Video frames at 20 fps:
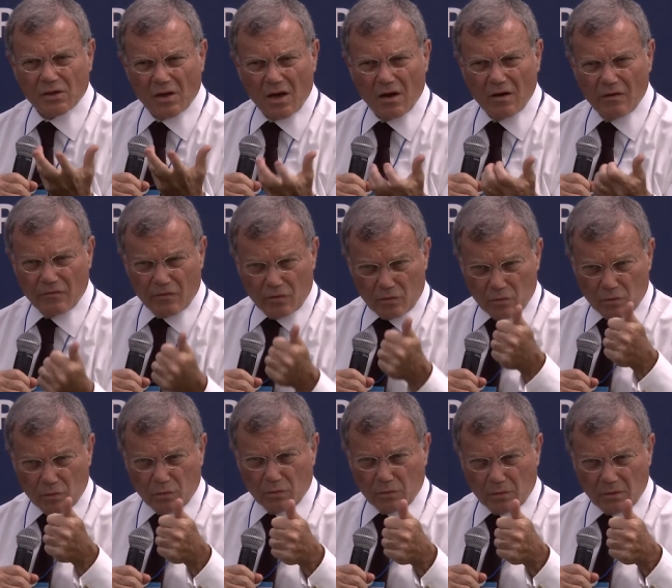to
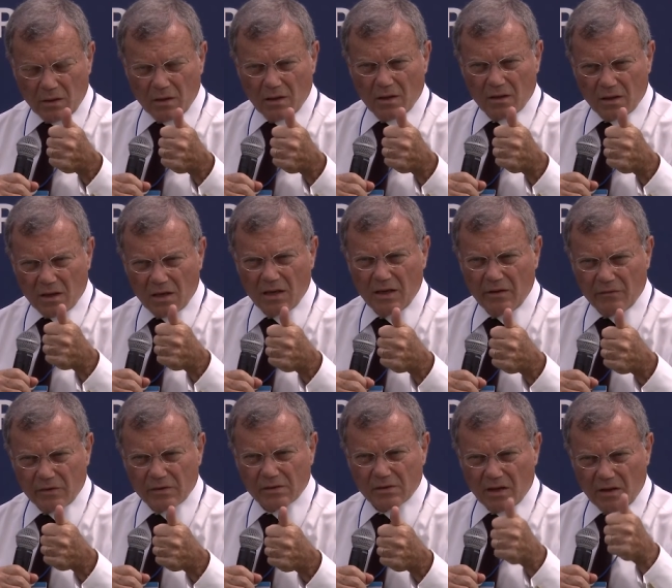overhaul the
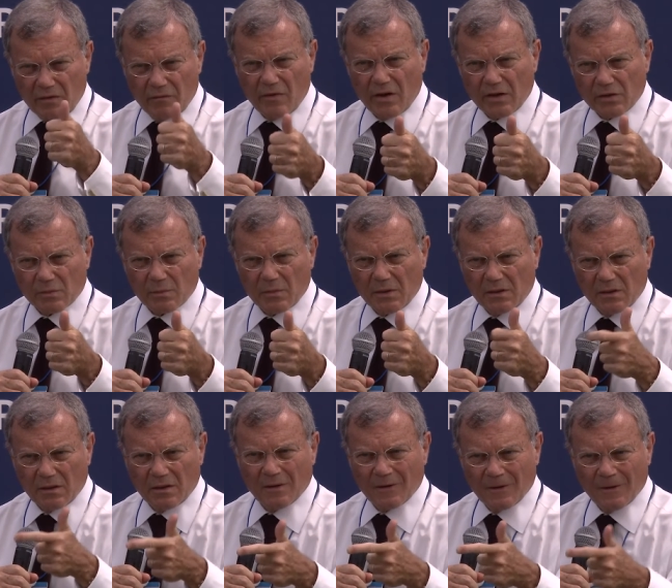levers, investment
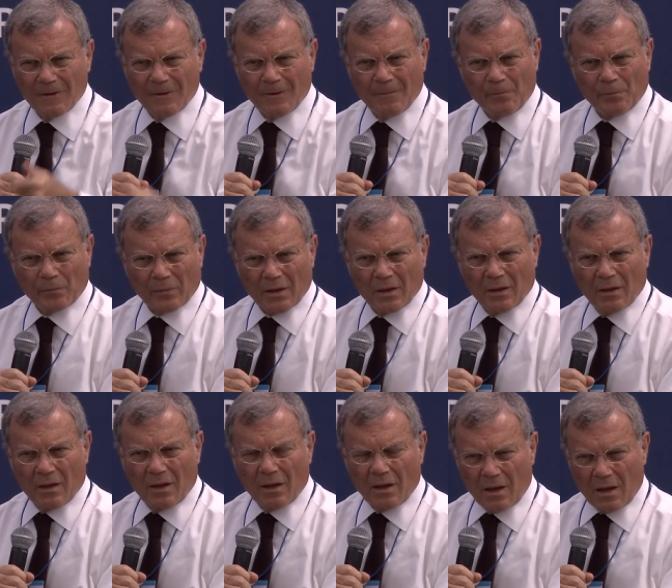
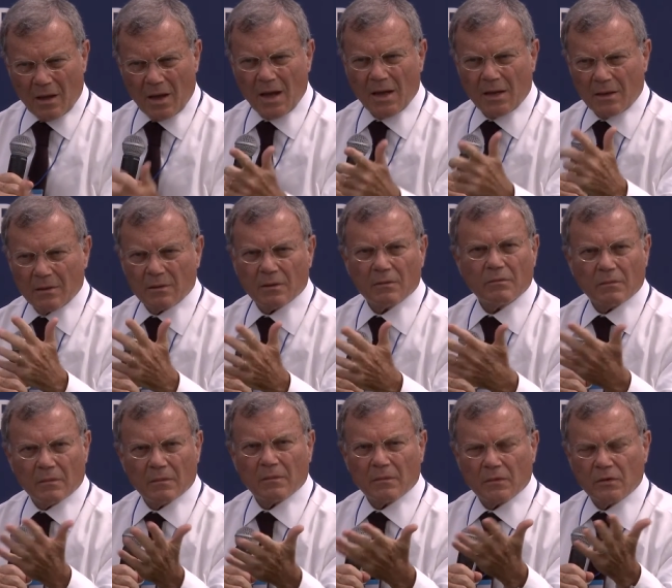and
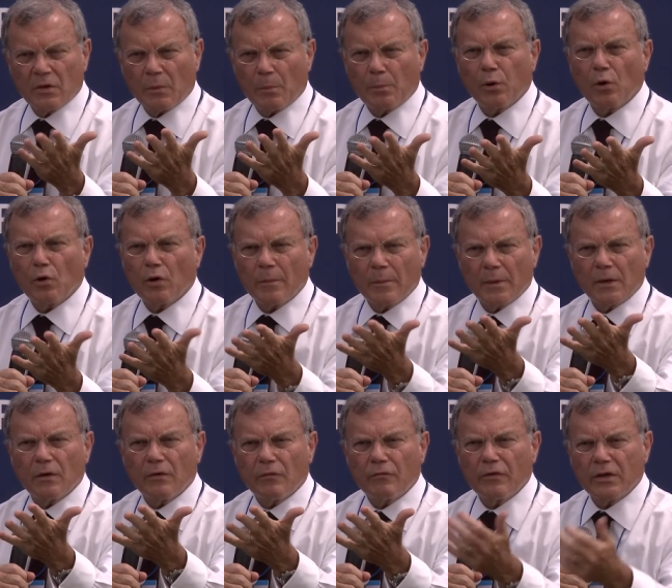
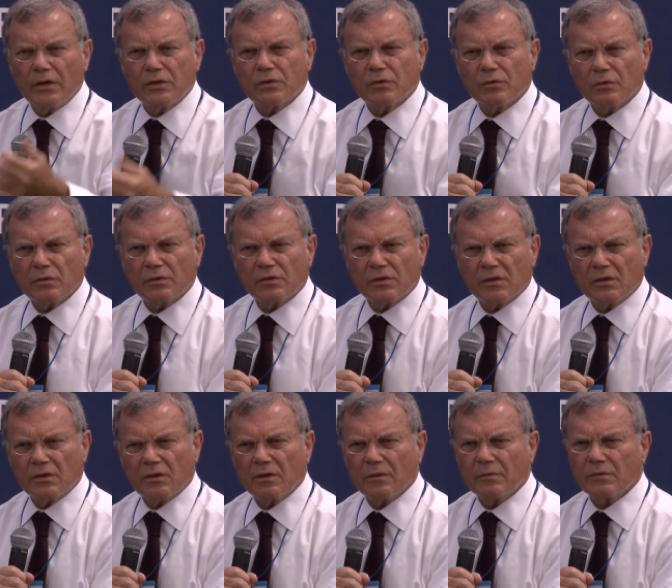deployment of resource in
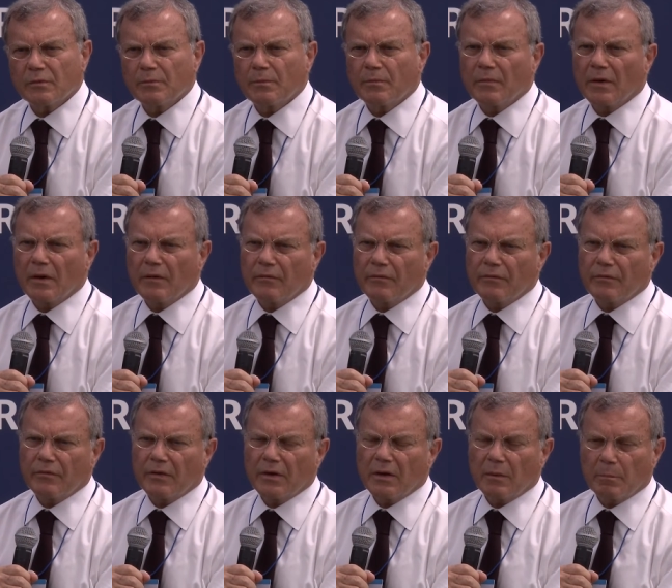terms of
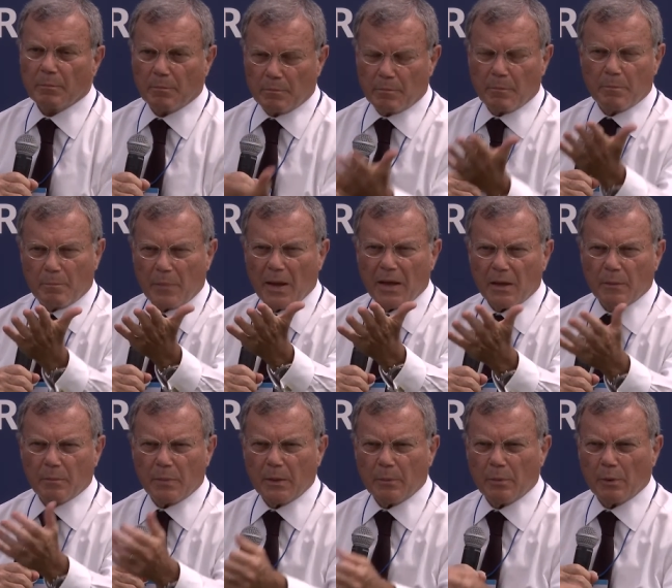paying
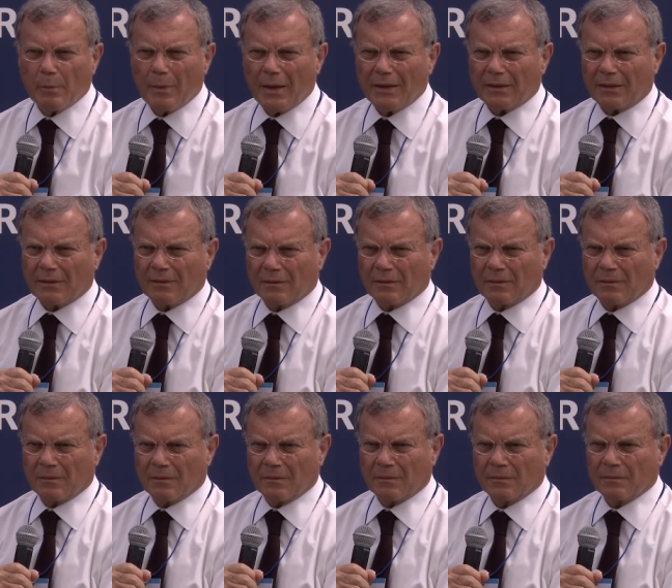people better.
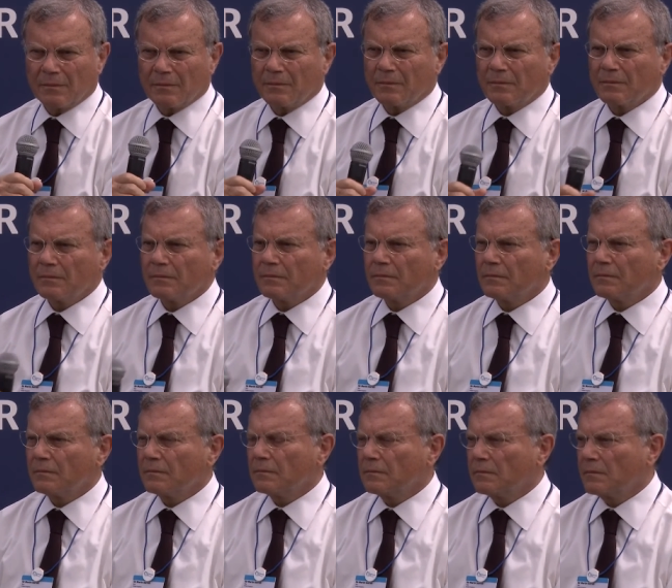
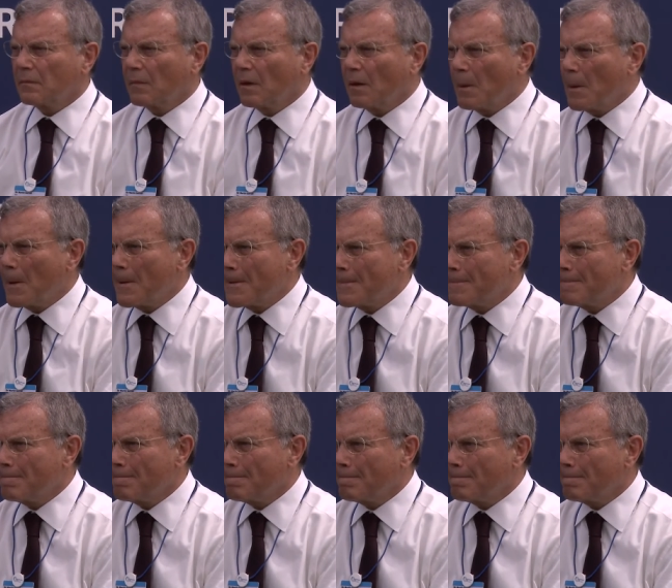We're almost